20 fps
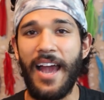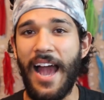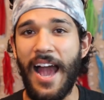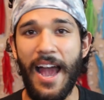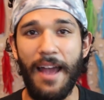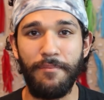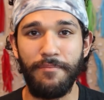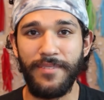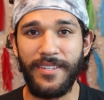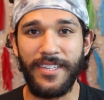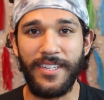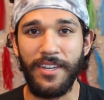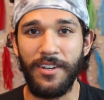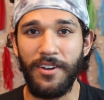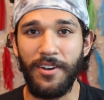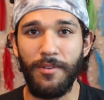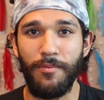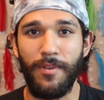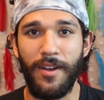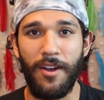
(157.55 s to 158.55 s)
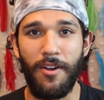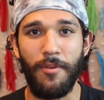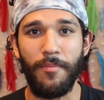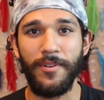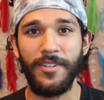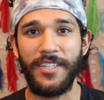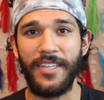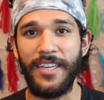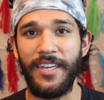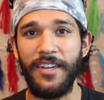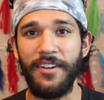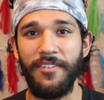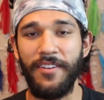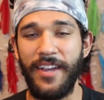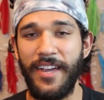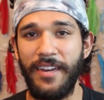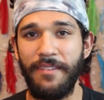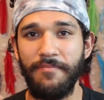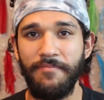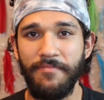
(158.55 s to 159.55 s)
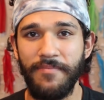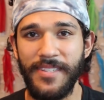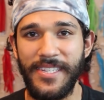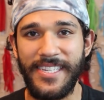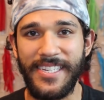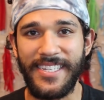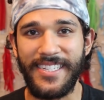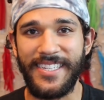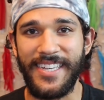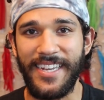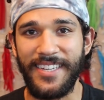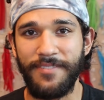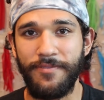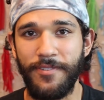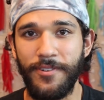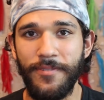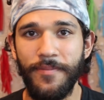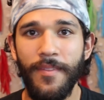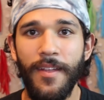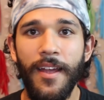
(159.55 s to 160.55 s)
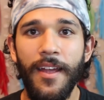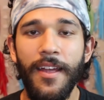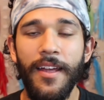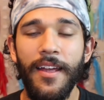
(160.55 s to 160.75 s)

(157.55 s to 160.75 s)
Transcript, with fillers: I'm still, what, almost a year in, successful.